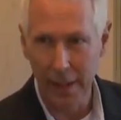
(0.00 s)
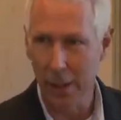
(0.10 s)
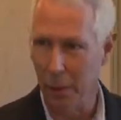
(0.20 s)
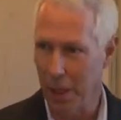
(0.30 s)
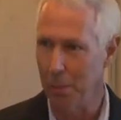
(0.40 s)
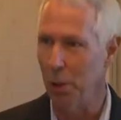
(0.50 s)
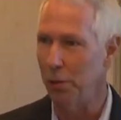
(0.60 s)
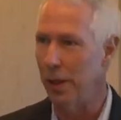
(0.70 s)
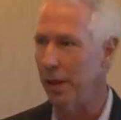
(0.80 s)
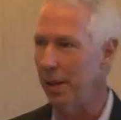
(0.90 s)
and then we're going to
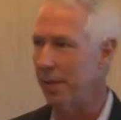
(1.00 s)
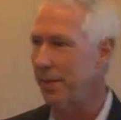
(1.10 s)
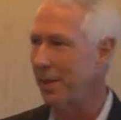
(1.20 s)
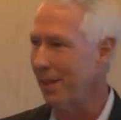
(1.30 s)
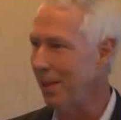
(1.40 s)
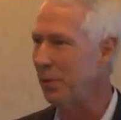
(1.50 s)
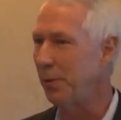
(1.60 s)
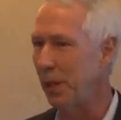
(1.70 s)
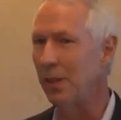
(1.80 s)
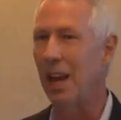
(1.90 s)
move into this
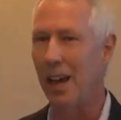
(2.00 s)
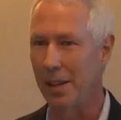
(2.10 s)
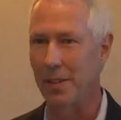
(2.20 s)
field guide,